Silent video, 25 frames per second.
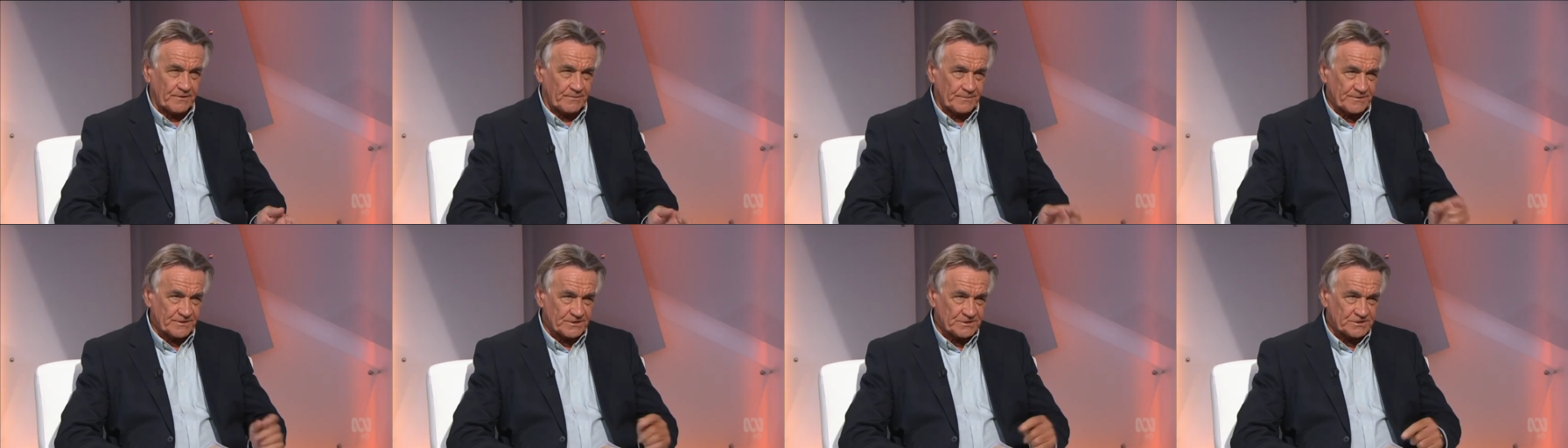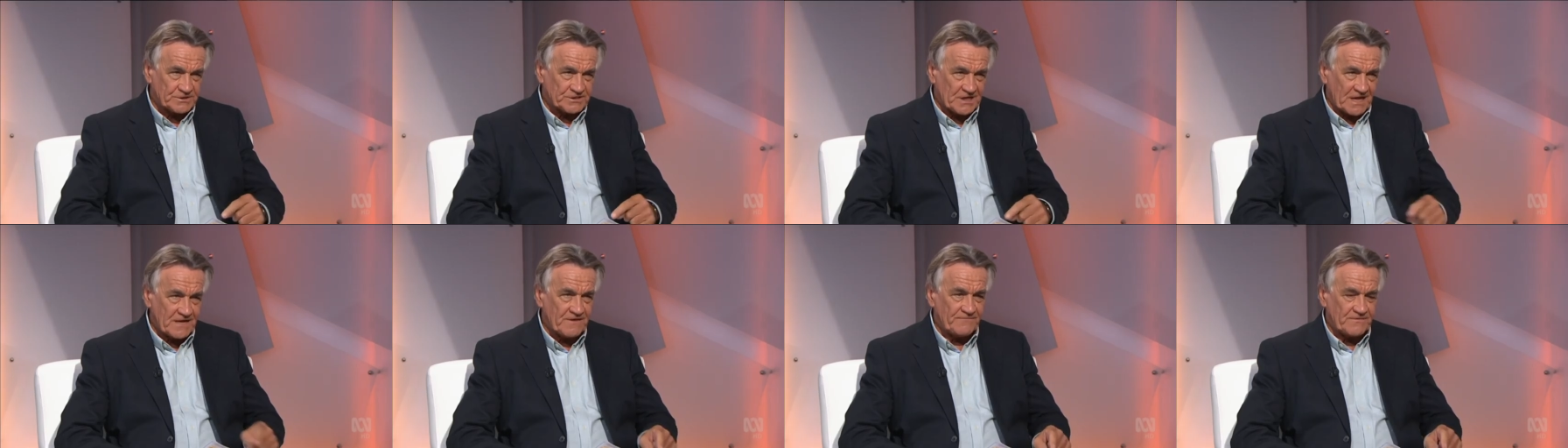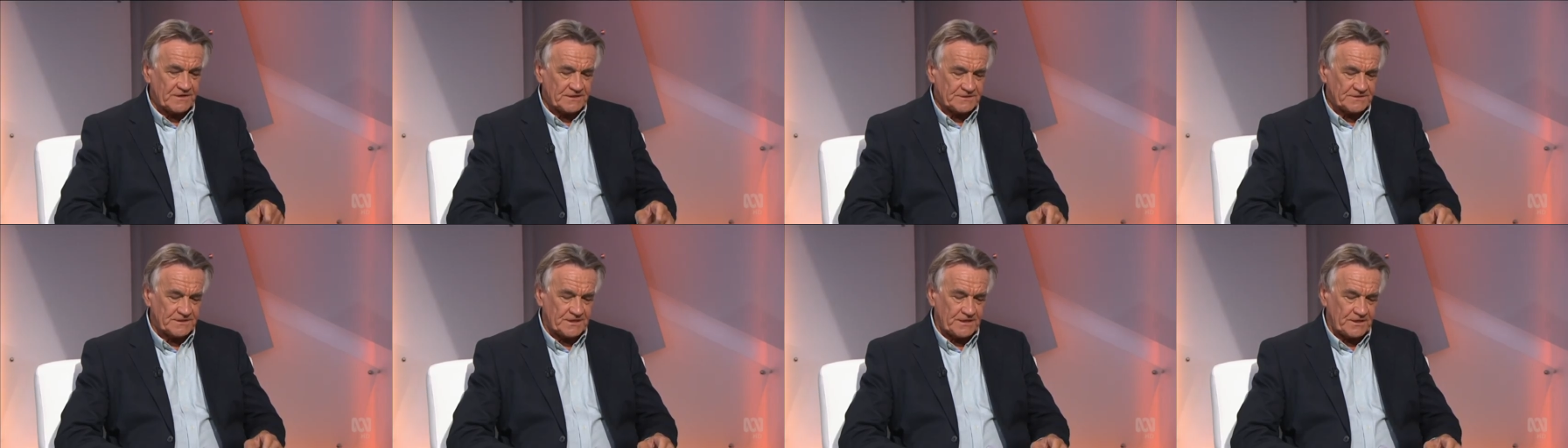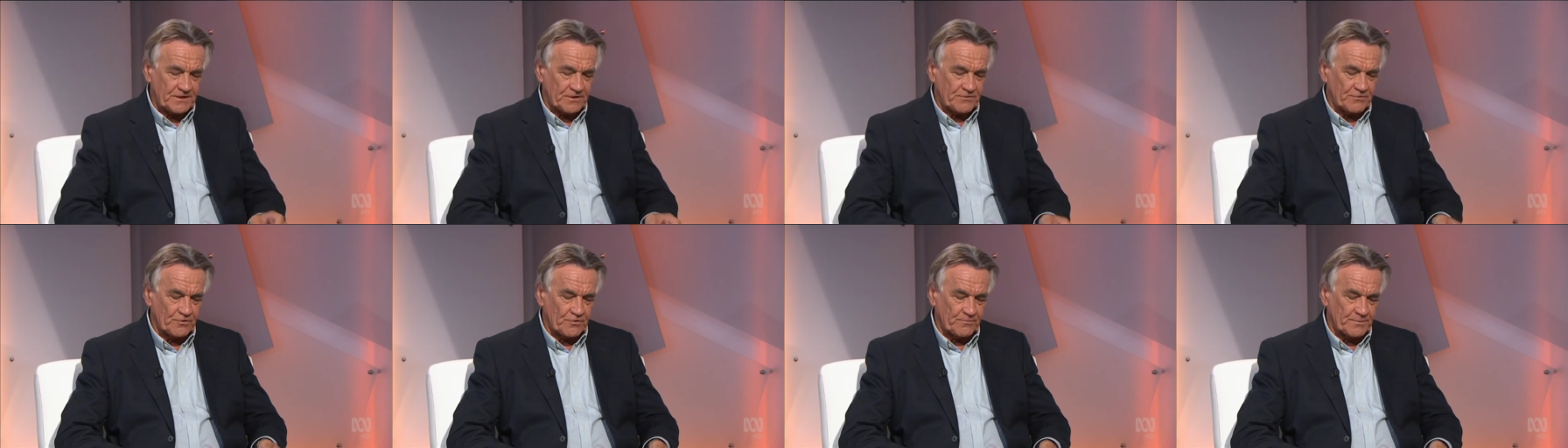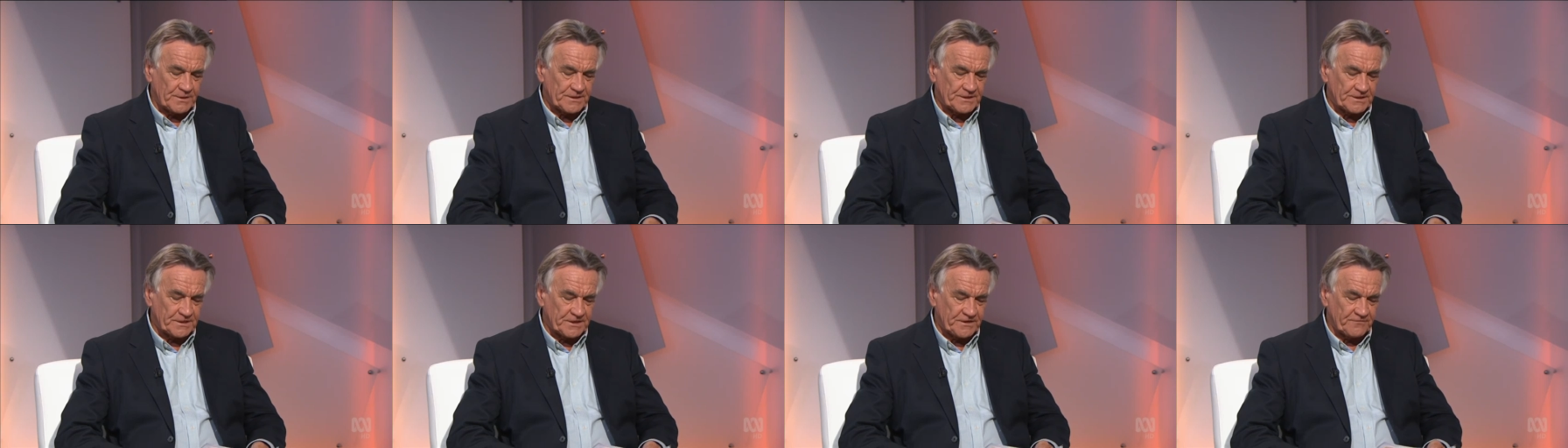I mean, the savings here could have
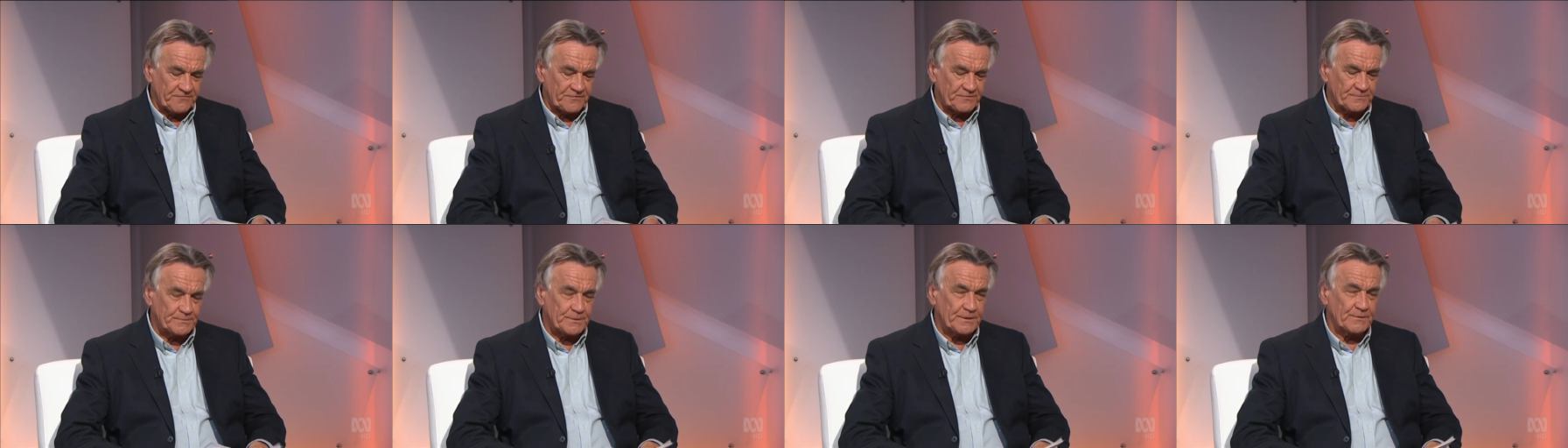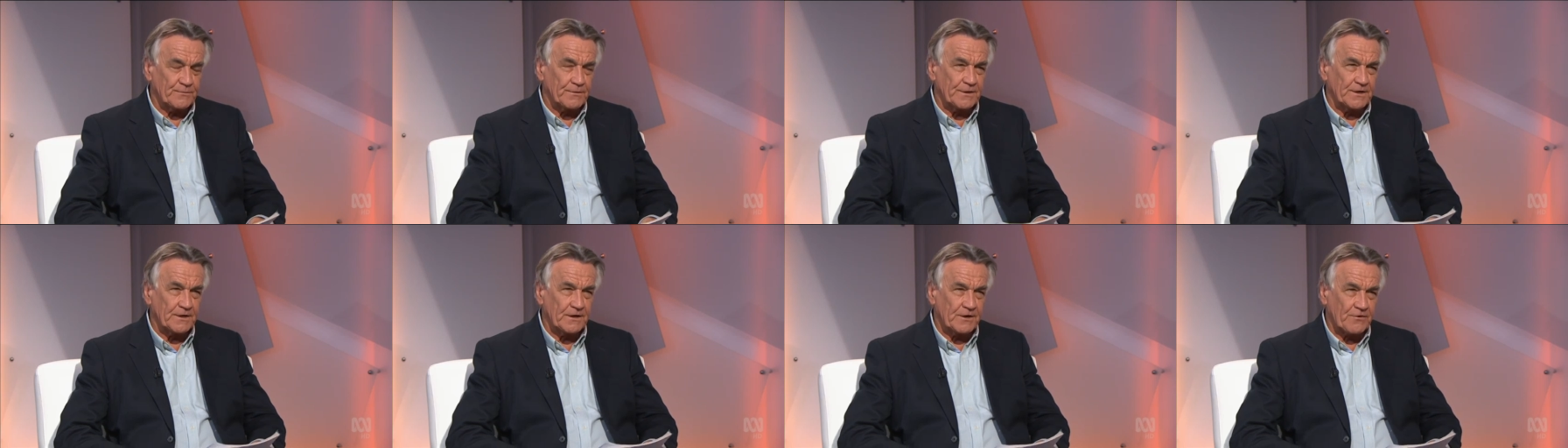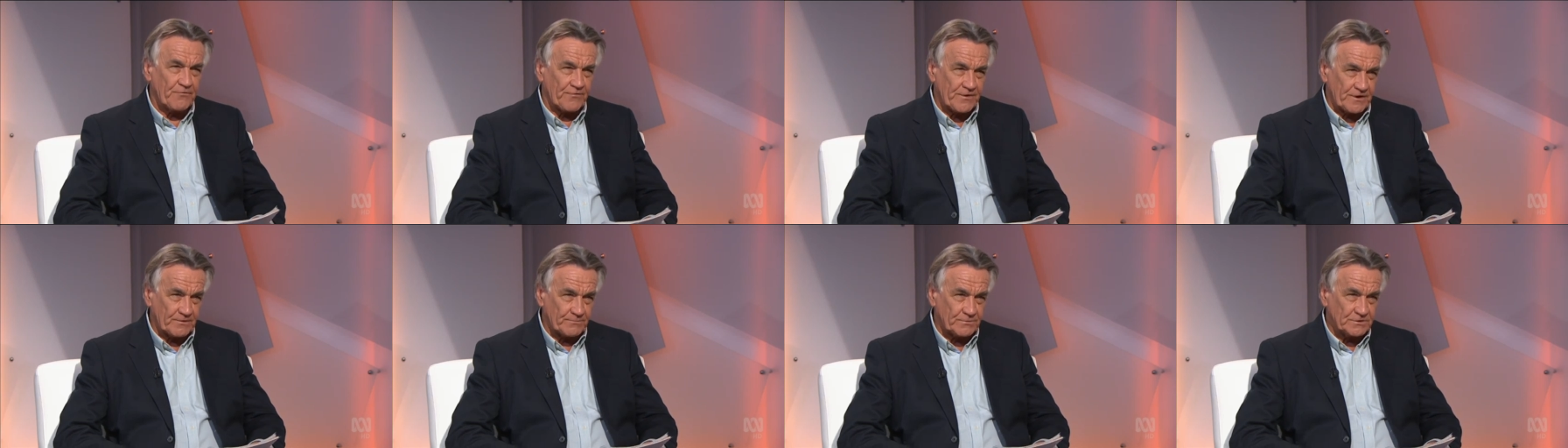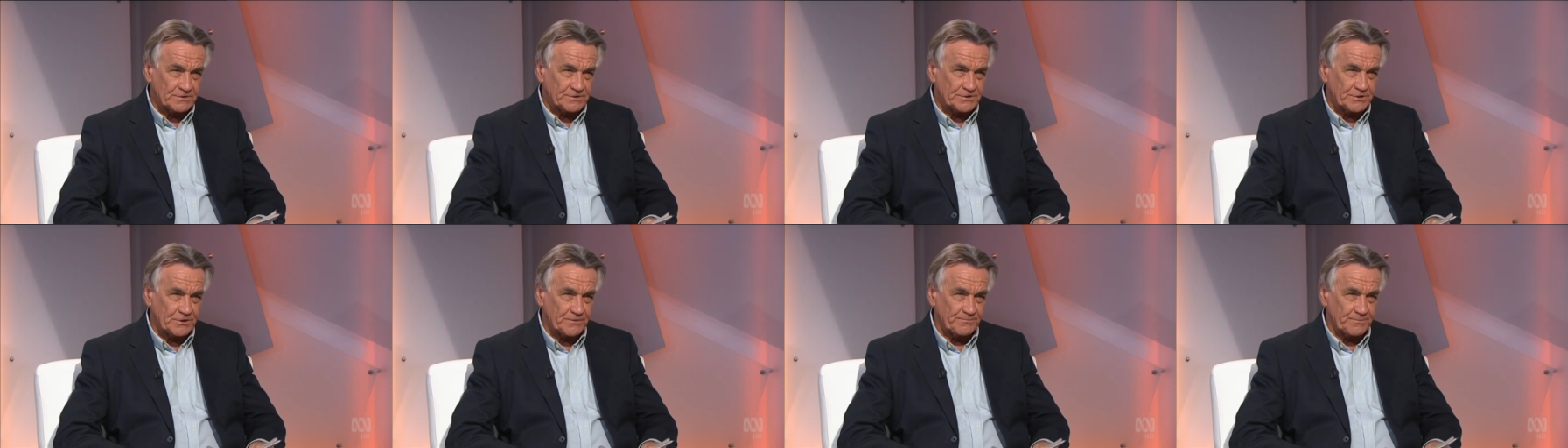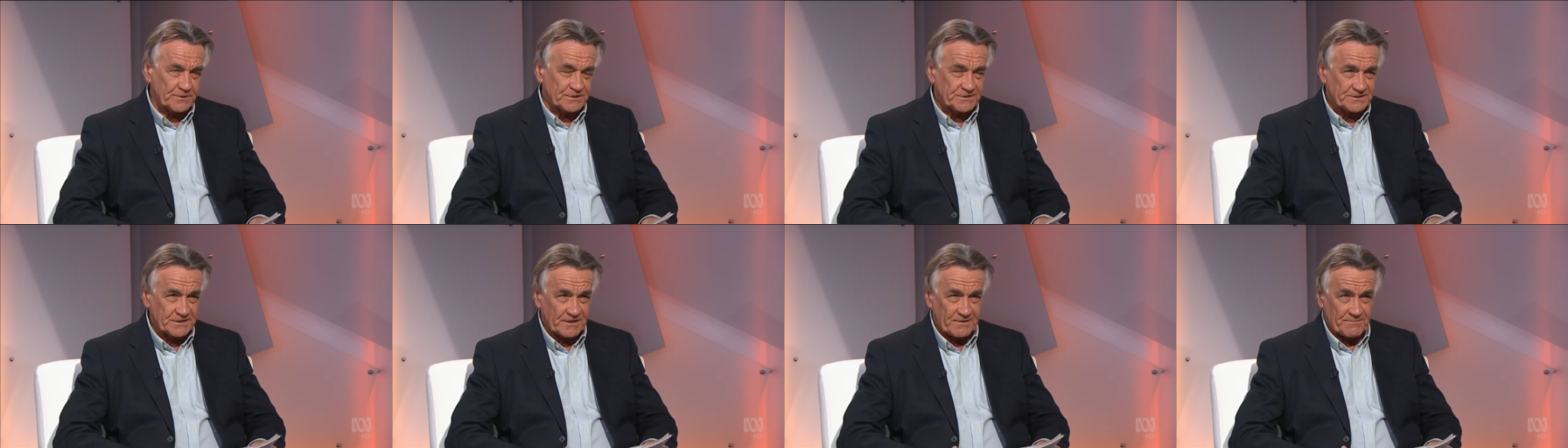been the difference between a credible
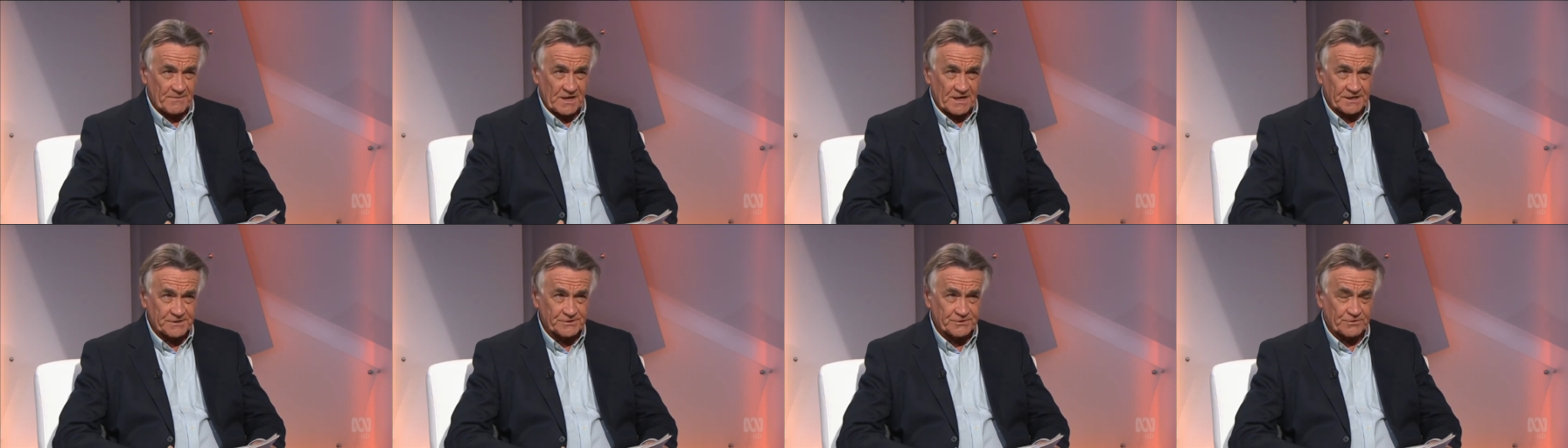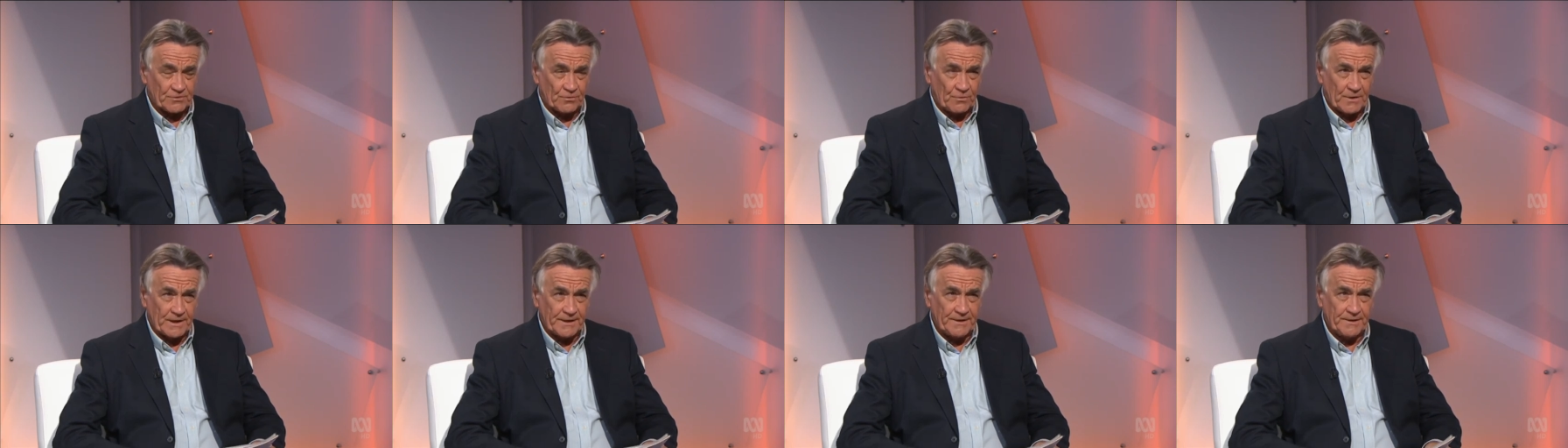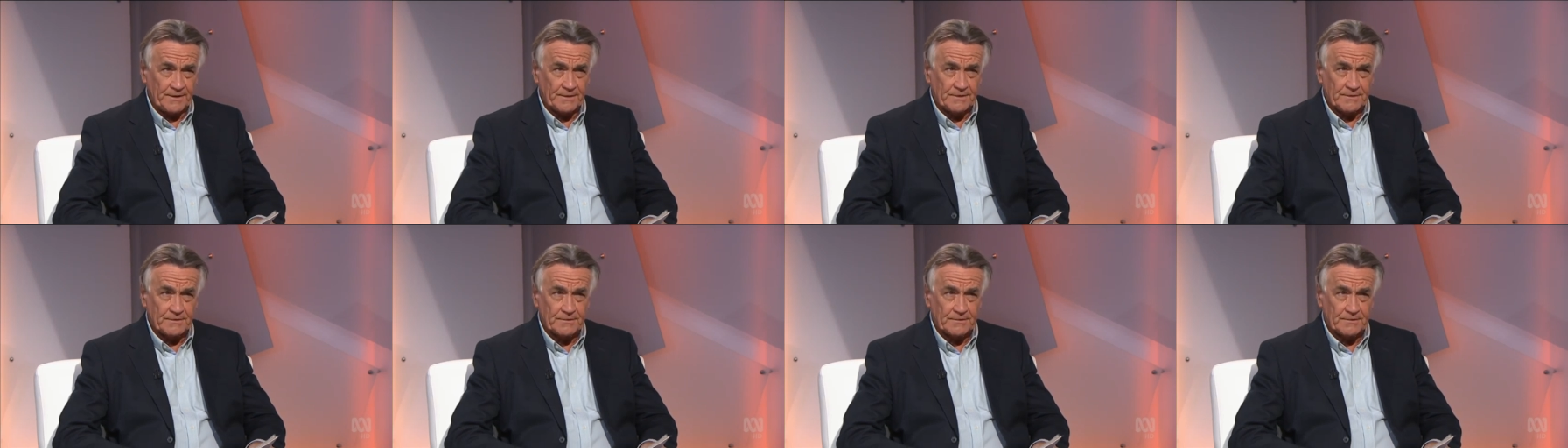surplus and a marginal one.